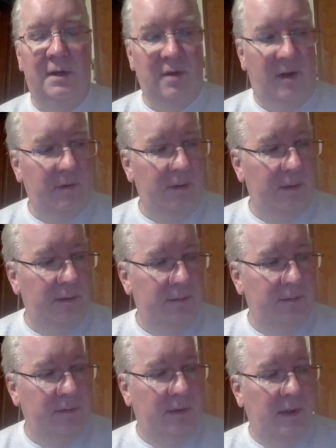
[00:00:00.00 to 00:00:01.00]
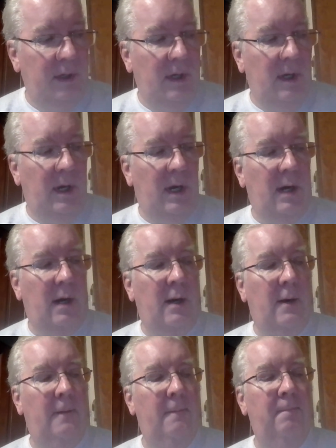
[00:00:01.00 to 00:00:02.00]
register,
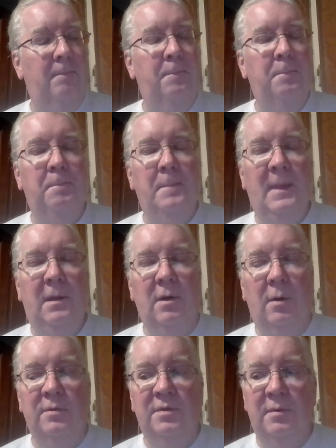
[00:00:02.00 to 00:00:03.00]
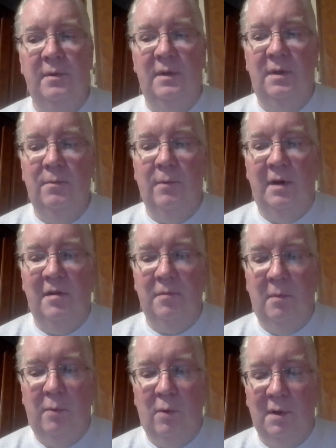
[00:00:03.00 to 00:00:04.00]
go to the
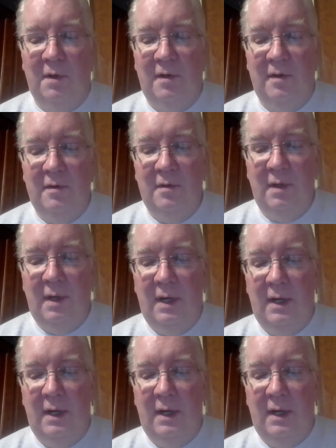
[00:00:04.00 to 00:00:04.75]
race reports